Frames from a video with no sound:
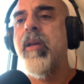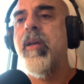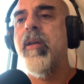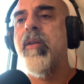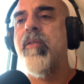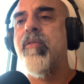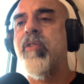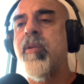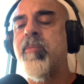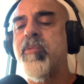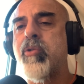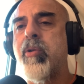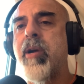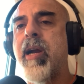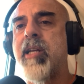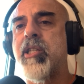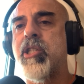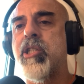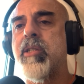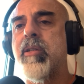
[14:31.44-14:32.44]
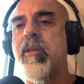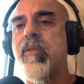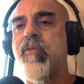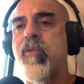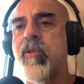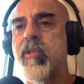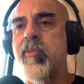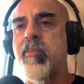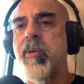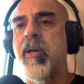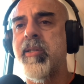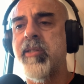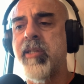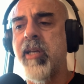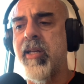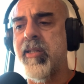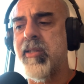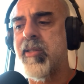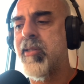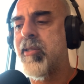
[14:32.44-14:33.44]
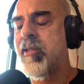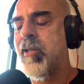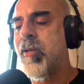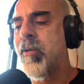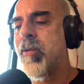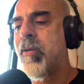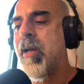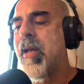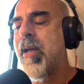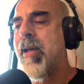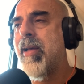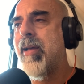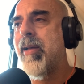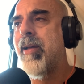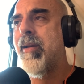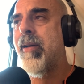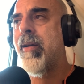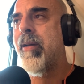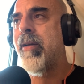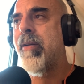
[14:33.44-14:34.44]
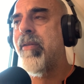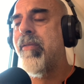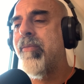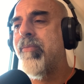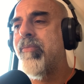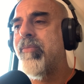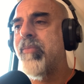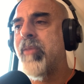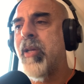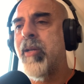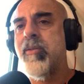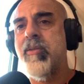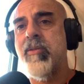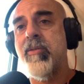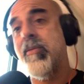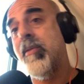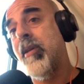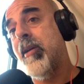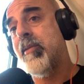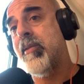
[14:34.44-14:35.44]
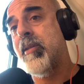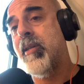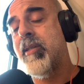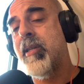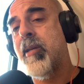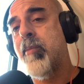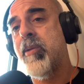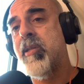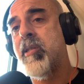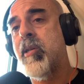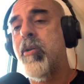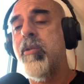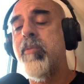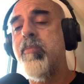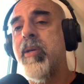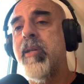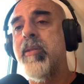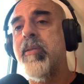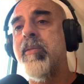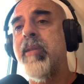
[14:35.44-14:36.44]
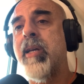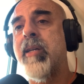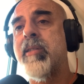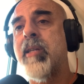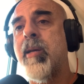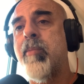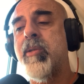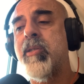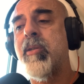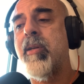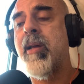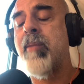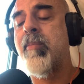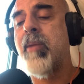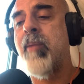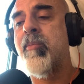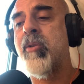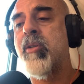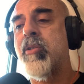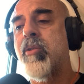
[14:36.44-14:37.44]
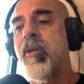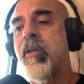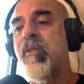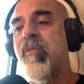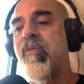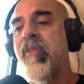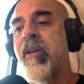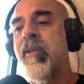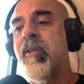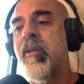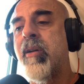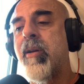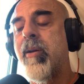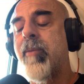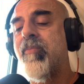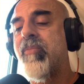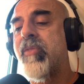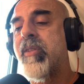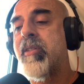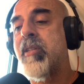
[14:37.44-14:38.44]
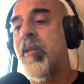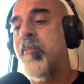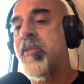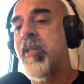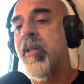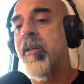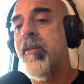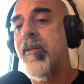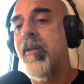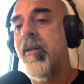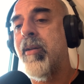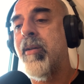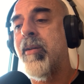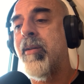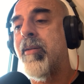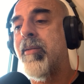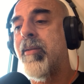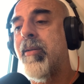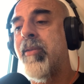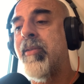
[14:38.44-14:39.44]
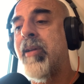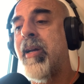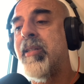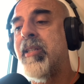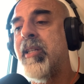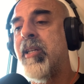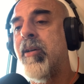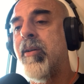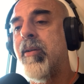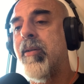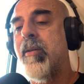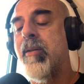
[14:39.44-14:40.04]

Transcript: from scratch for the podcast. So not this episode, but next episode, I'm going to try to find an idea